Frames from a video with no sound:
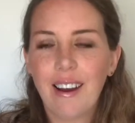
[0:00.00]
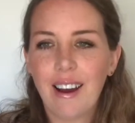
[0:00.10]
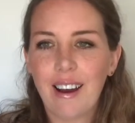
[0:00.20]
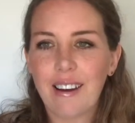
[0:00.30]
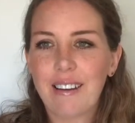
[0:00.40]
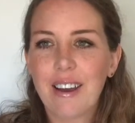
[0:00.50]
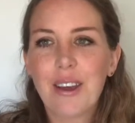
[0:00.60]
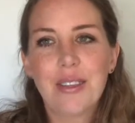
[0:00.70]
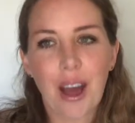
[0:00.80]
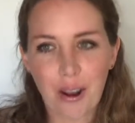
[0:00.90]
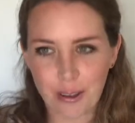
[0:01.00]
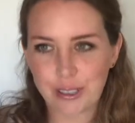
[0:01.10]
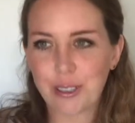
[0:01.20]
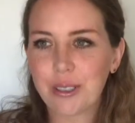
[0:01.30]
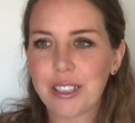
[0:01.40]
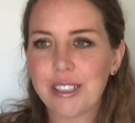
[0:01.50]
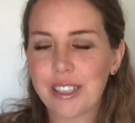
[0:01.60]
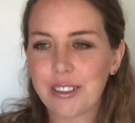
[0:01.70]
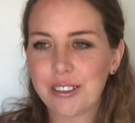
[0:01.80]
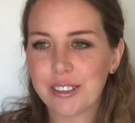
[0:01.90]
that also
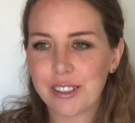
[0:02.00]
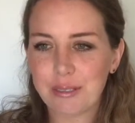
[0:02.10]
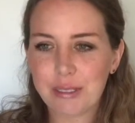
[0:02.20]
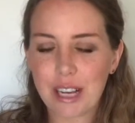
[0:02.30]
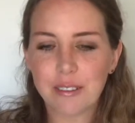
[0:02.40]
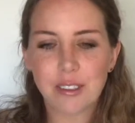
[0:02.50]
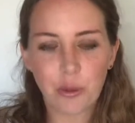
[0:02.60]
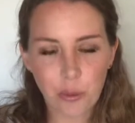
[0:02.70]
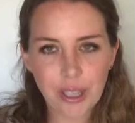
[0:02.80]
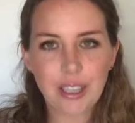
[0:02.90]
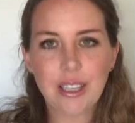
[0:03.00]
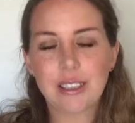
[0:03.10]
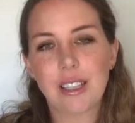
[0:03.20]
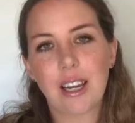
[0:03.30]
considers themselves a realist,